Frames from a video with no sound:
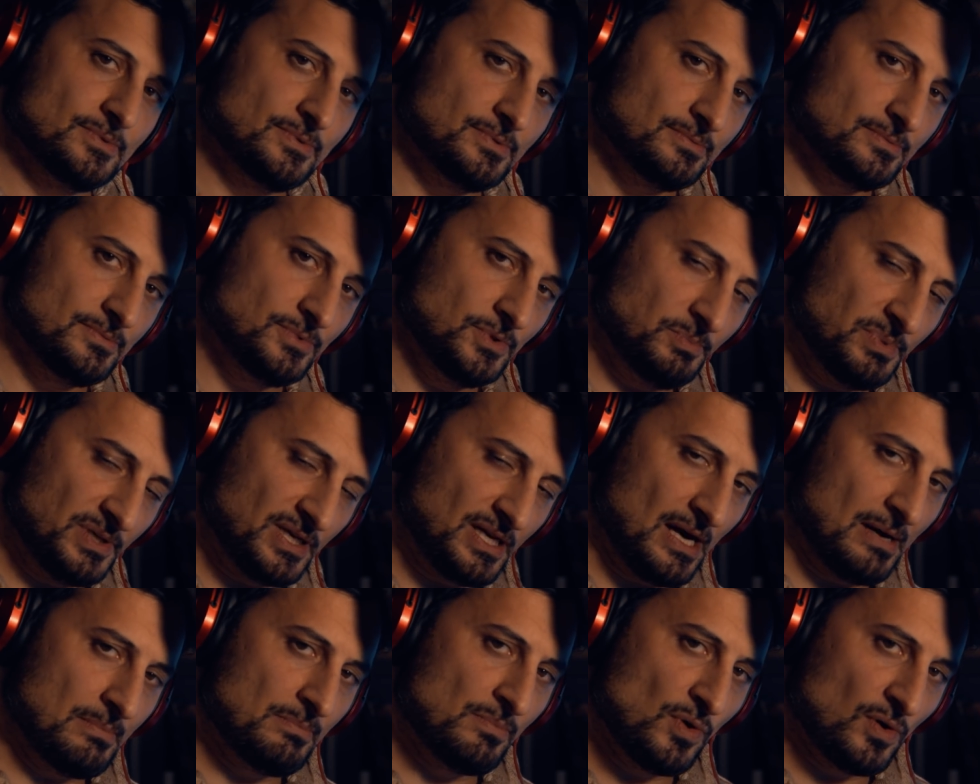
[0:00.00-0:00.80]
you
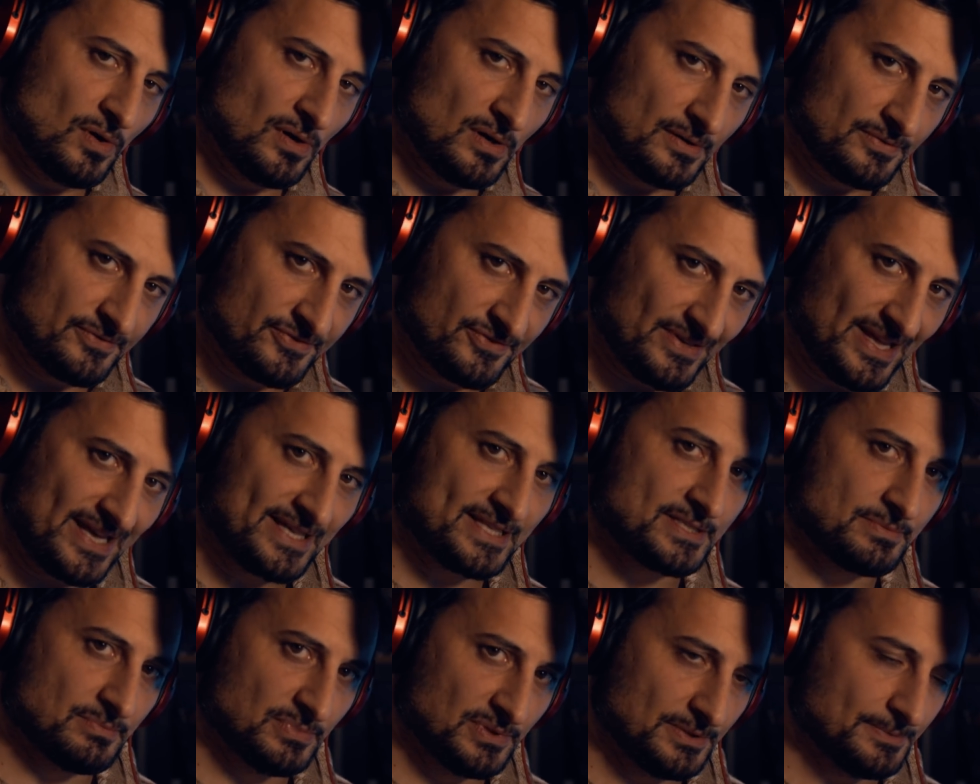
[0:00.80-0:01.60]
become more
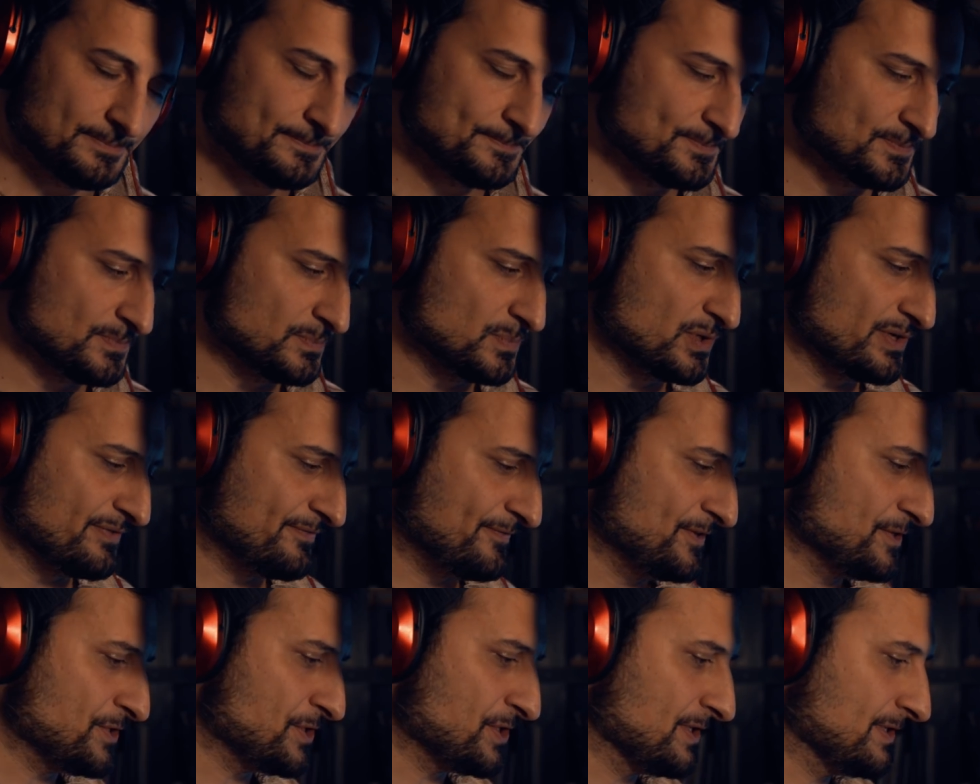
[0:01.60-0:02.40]
flexible, more
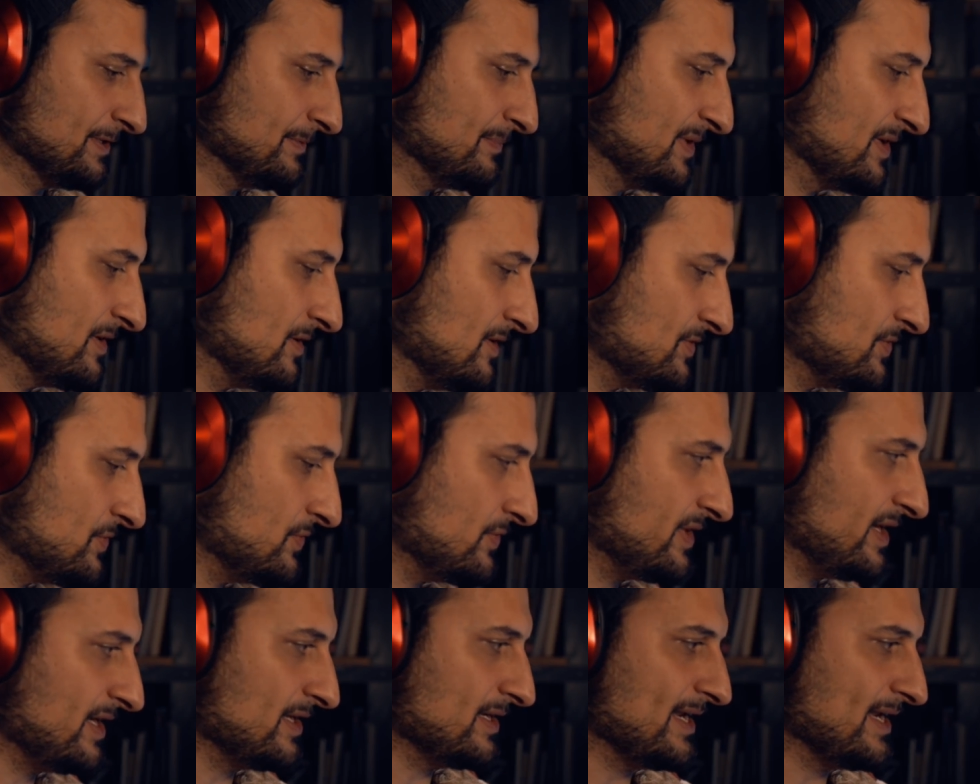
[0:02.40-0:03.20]
efficient, because you can